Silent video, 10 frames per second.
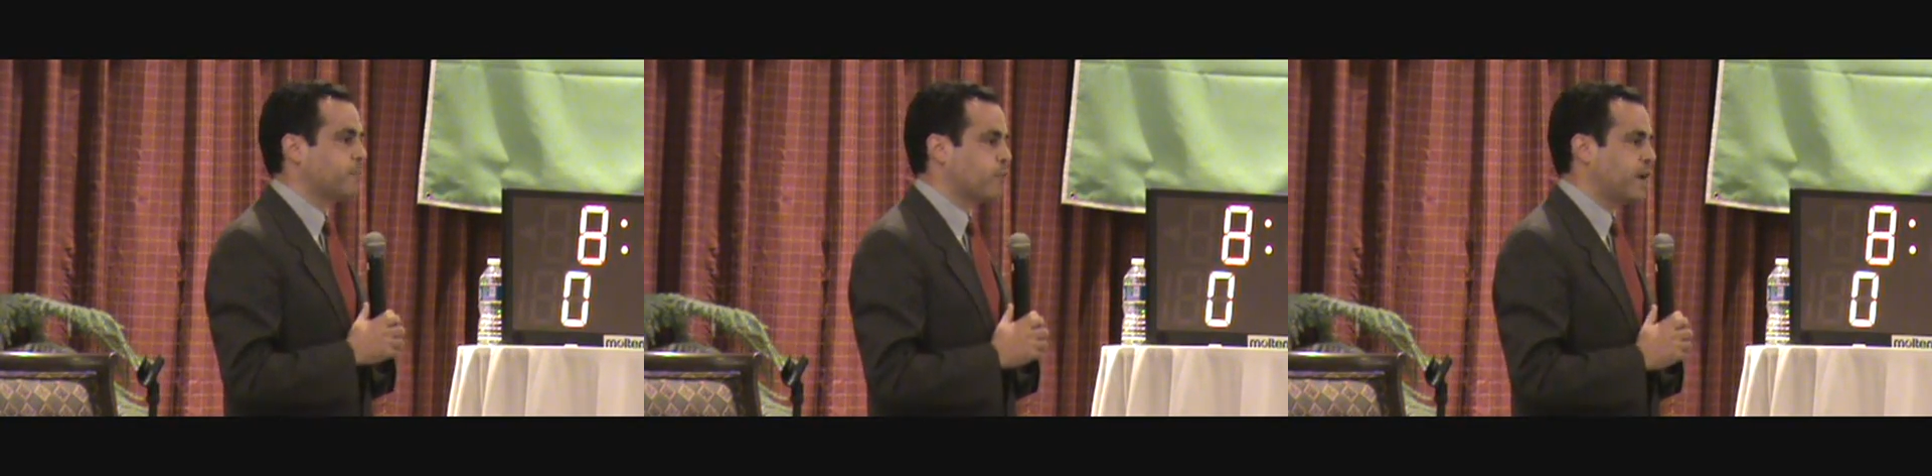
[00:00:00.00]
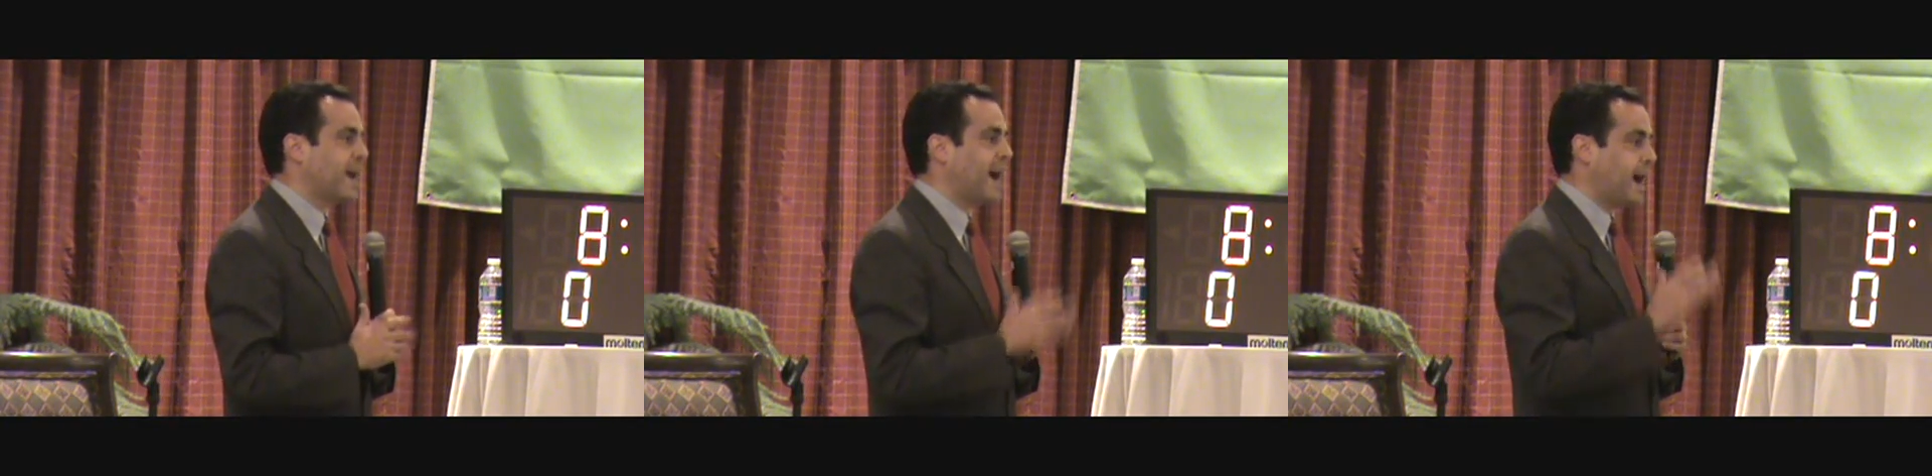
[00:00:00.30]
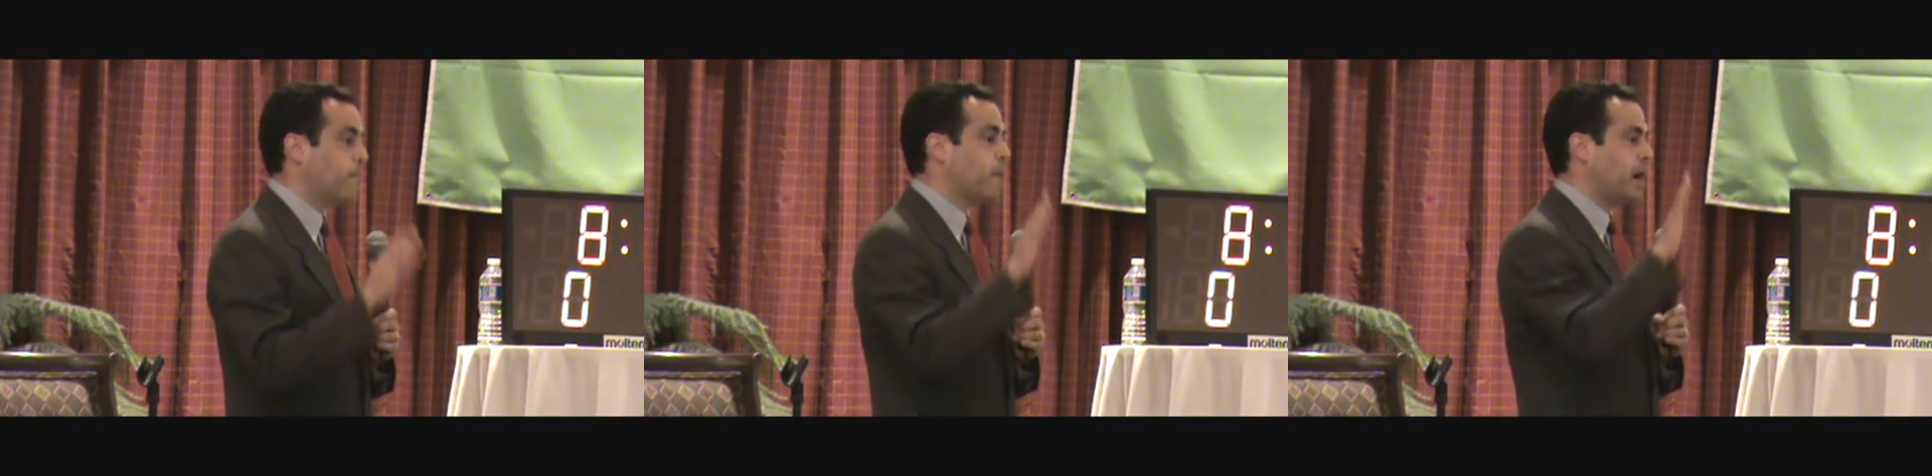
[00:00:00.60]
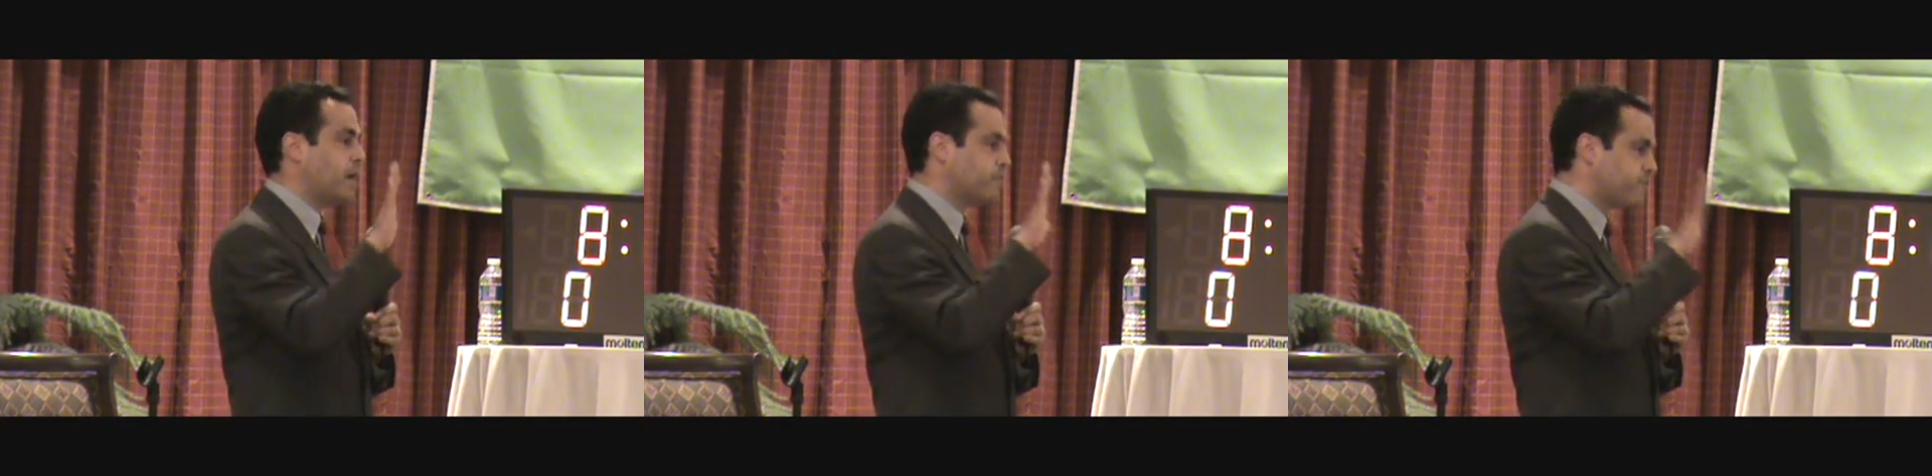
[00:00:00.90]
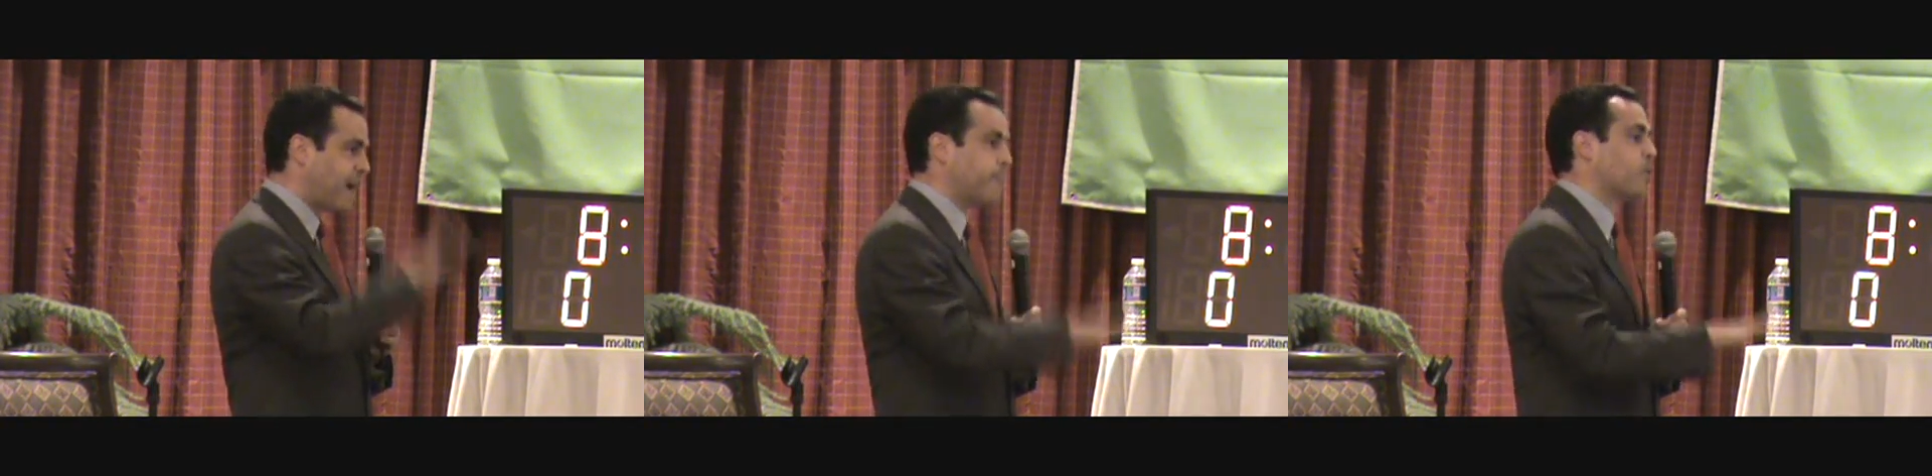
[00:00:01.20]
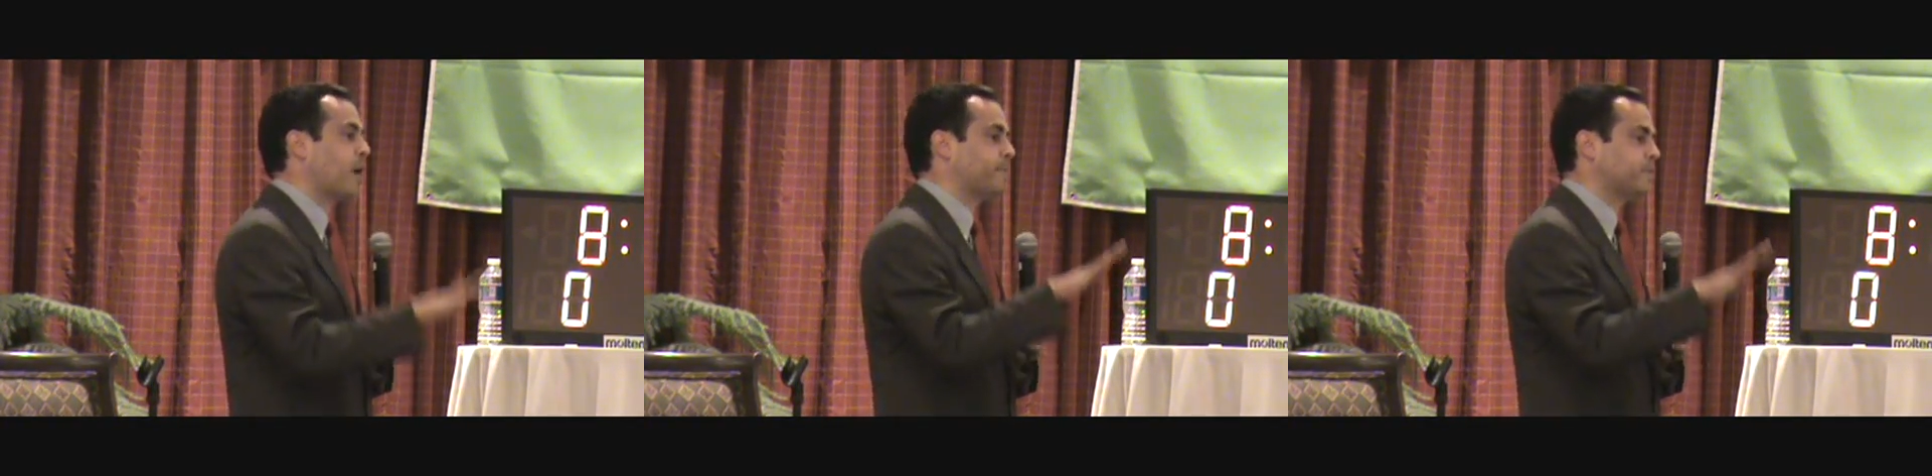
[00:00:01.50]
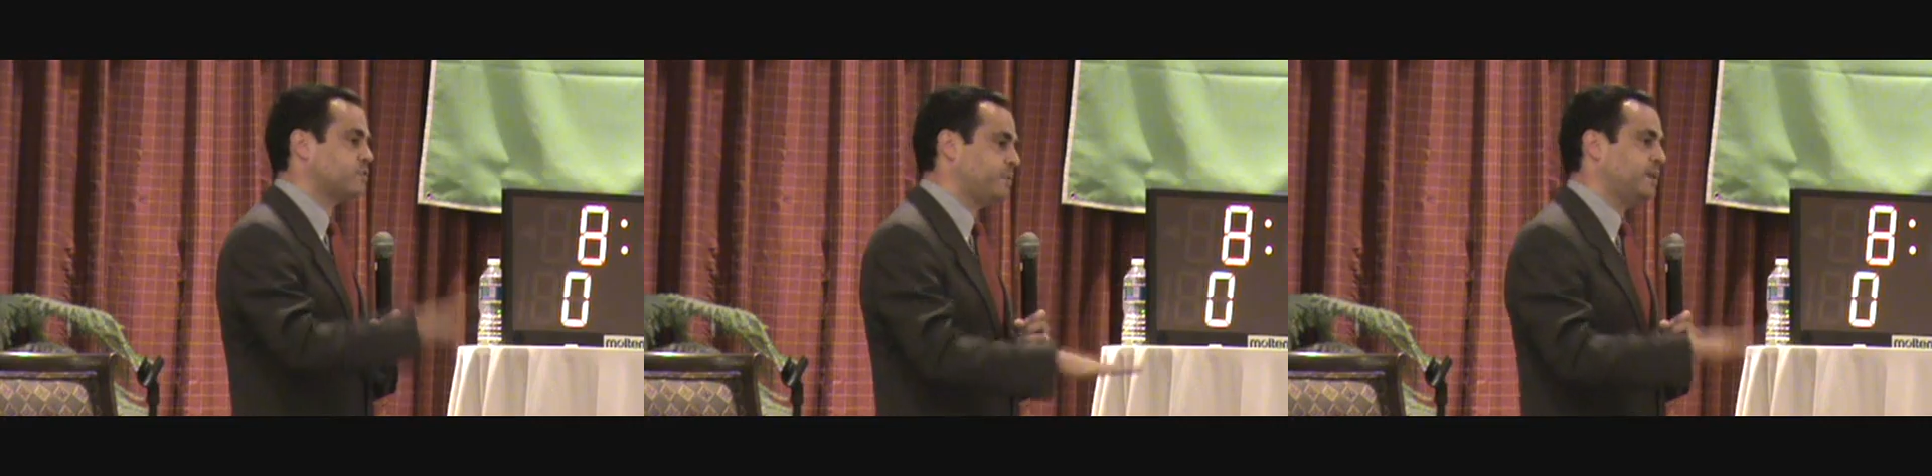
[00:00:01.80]
and bring fiber
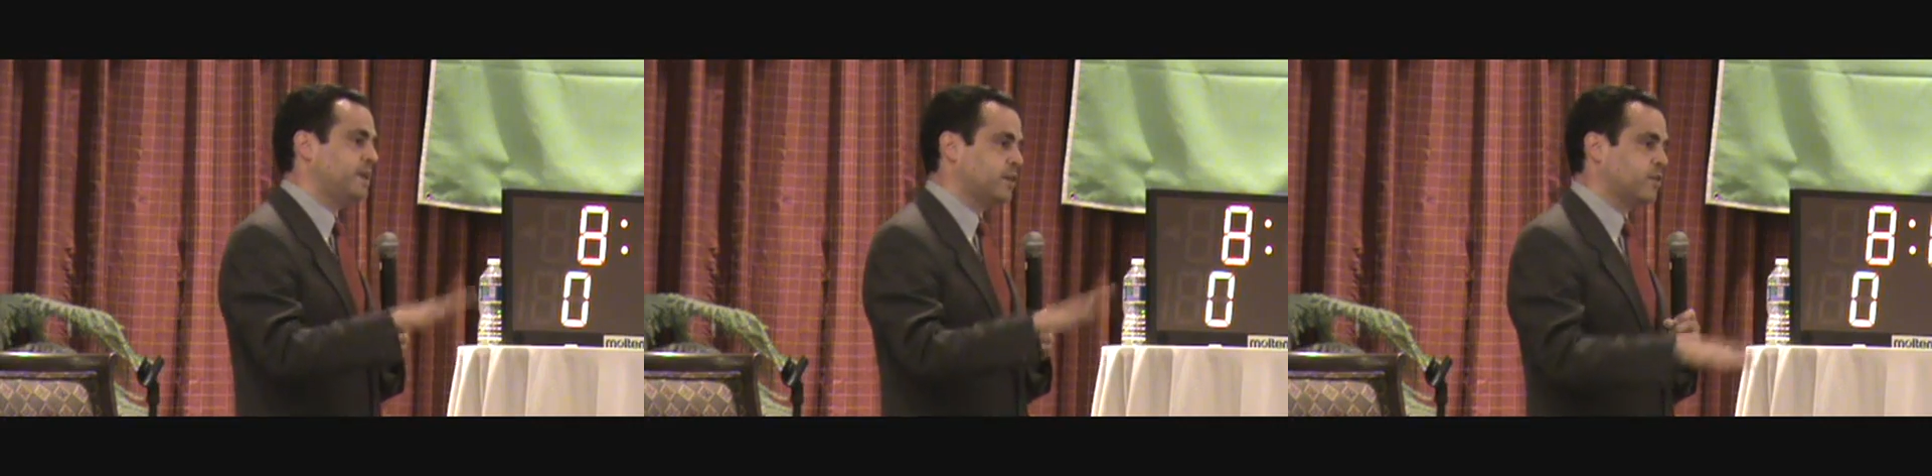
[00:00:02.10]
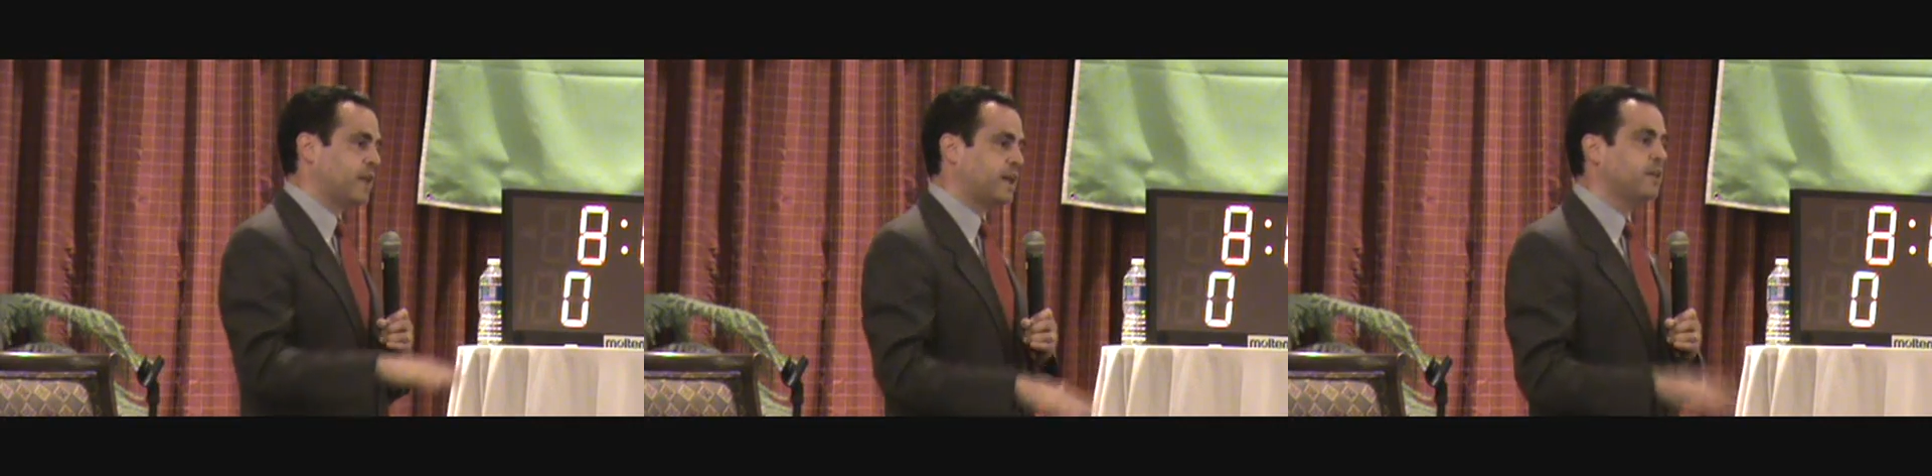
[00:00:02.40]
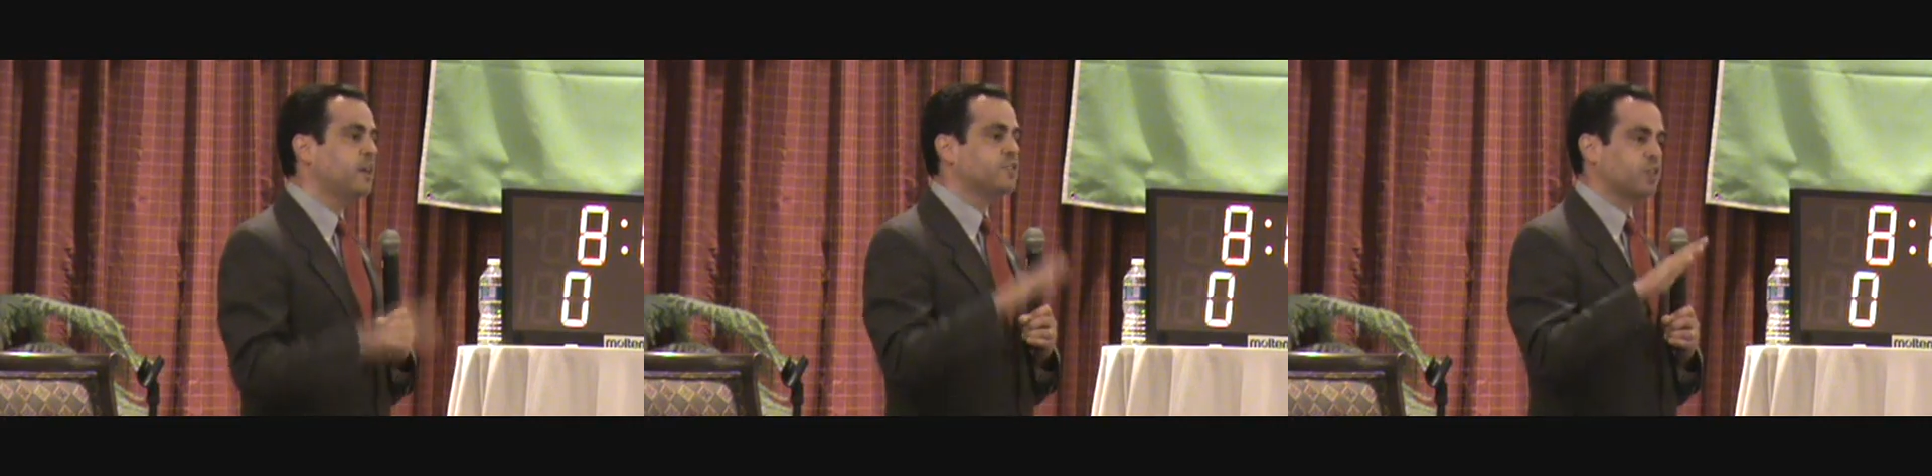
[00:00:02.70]
optic speed internet